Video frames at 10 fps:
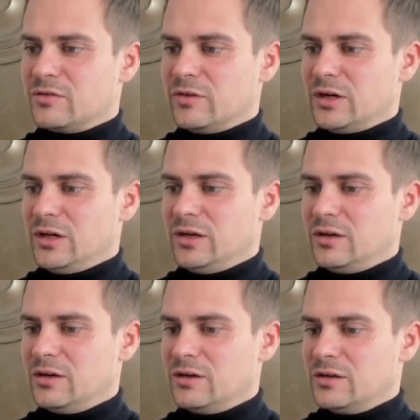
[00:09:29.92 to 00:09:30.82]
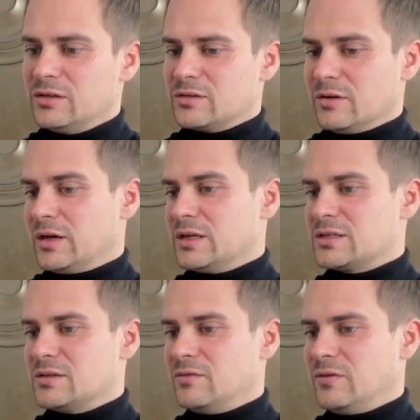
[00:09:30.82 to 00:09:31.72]
funny. So I
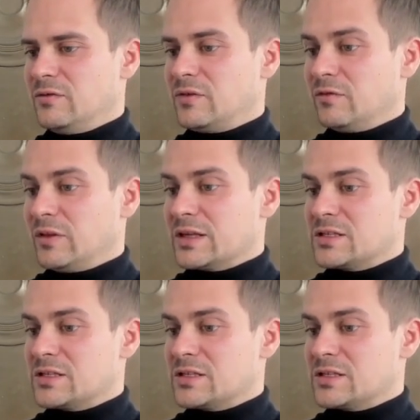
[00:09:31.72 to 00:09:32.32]
guess if that's